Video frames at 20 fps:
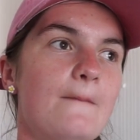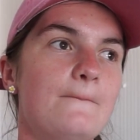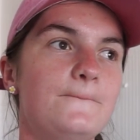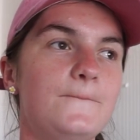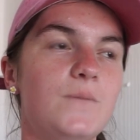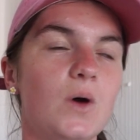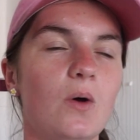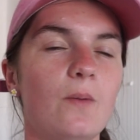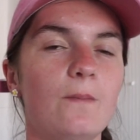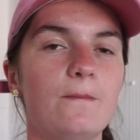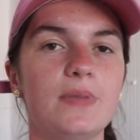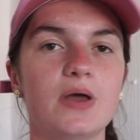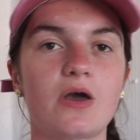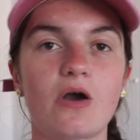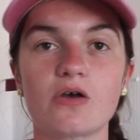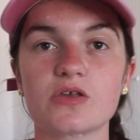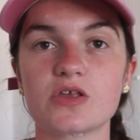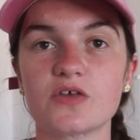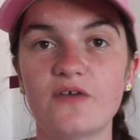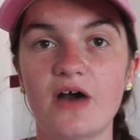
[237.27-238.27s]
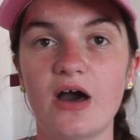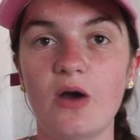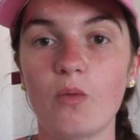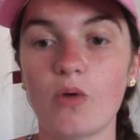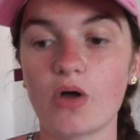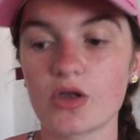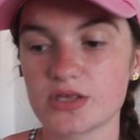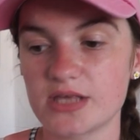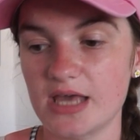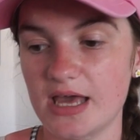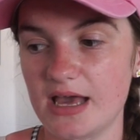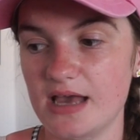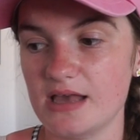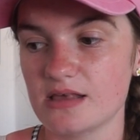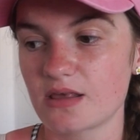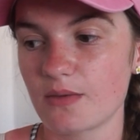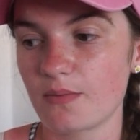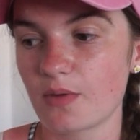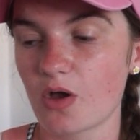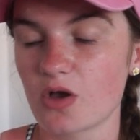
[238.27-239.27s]
But because of how hot it is
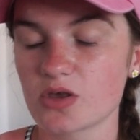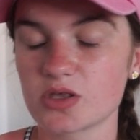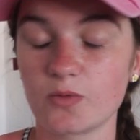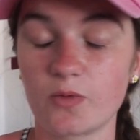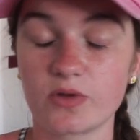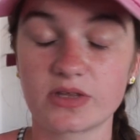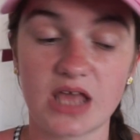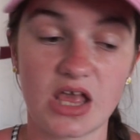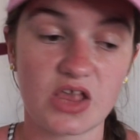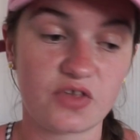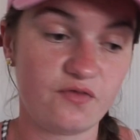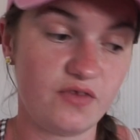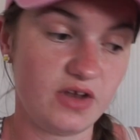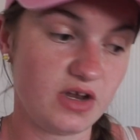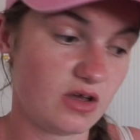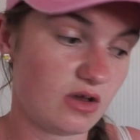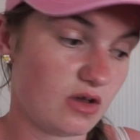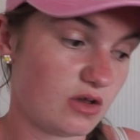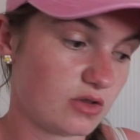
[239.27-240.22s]
and because I want to get this video